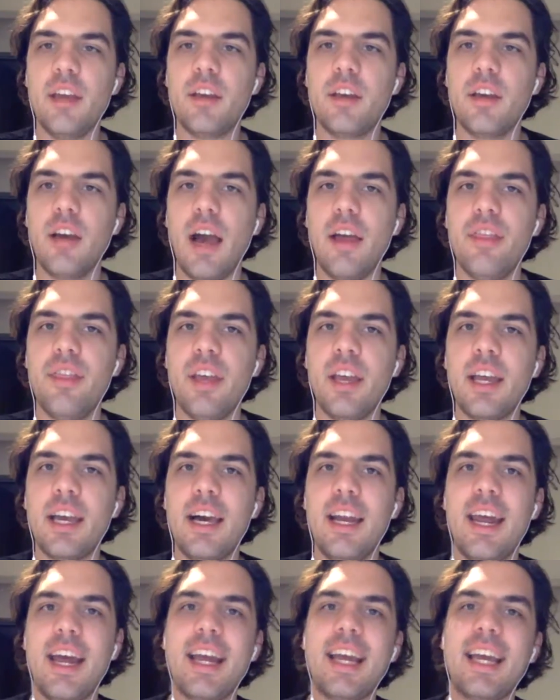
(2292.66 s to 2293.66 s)

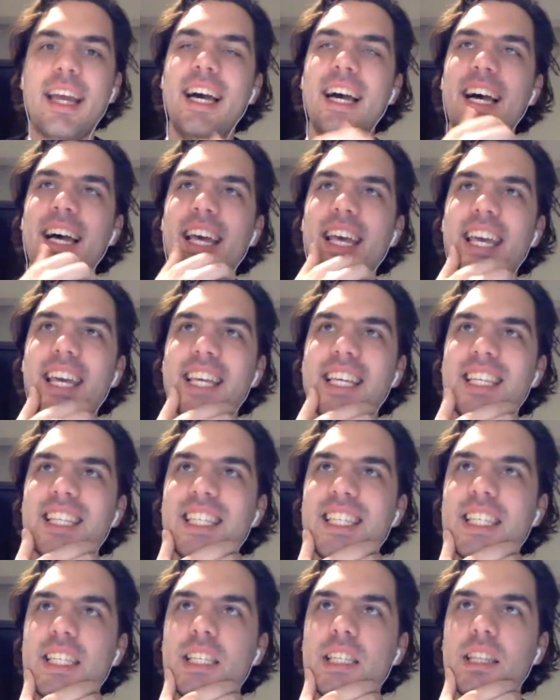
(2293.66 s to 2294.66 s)
Gareca
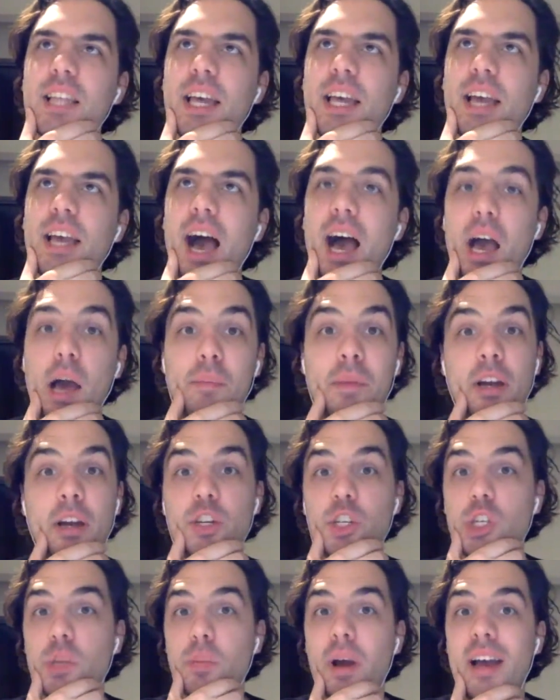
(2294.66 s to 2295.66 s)
is like, I'm
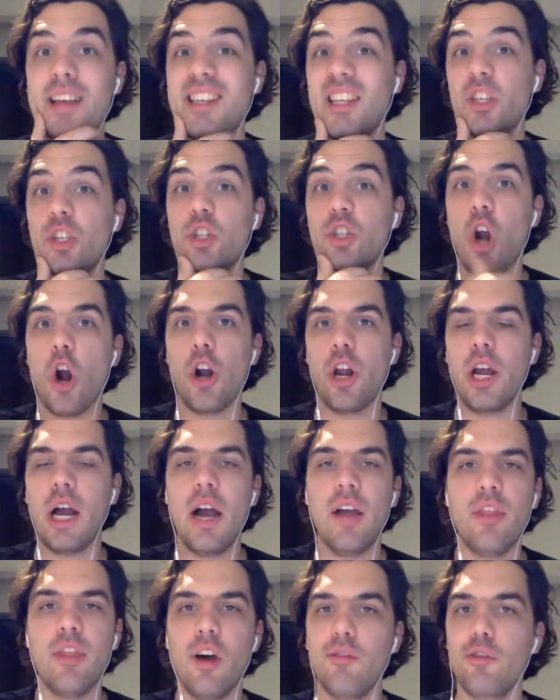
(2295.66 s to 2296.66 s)
actually surprised he's starting.
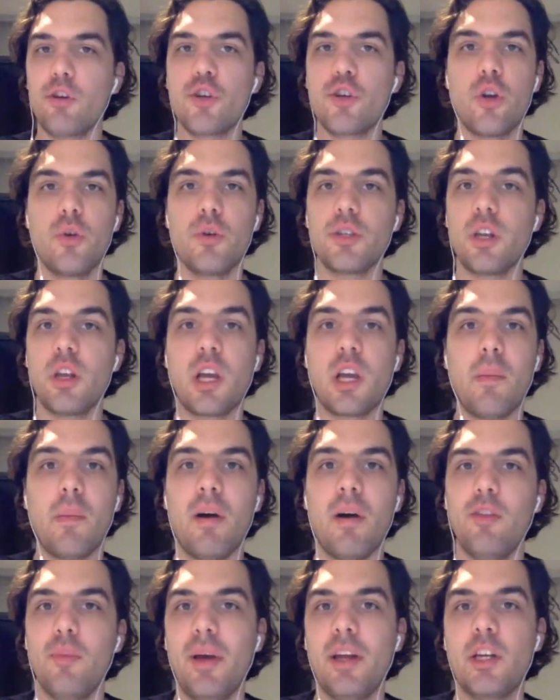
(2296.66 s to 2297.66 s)
I thought for sure he was going to come
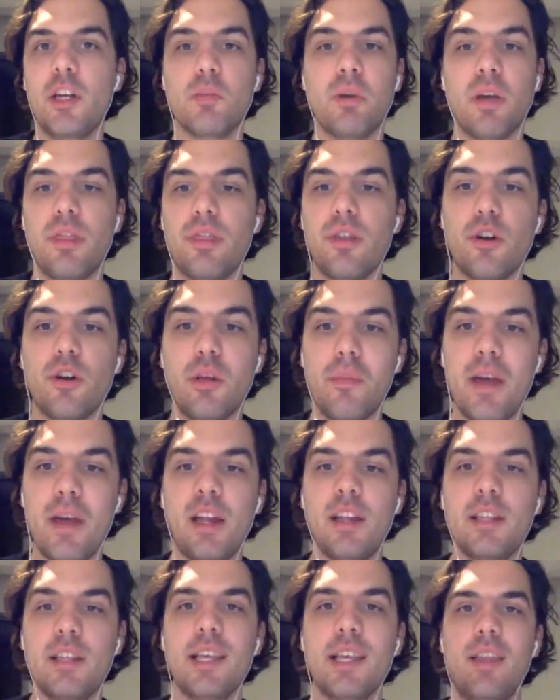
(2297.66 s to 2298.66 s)
off the bench and play 30
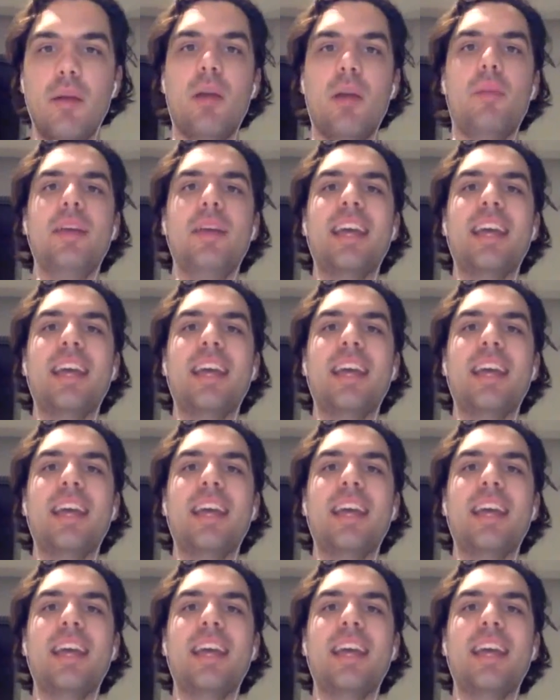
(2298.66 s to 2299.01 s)
minutes and then maybe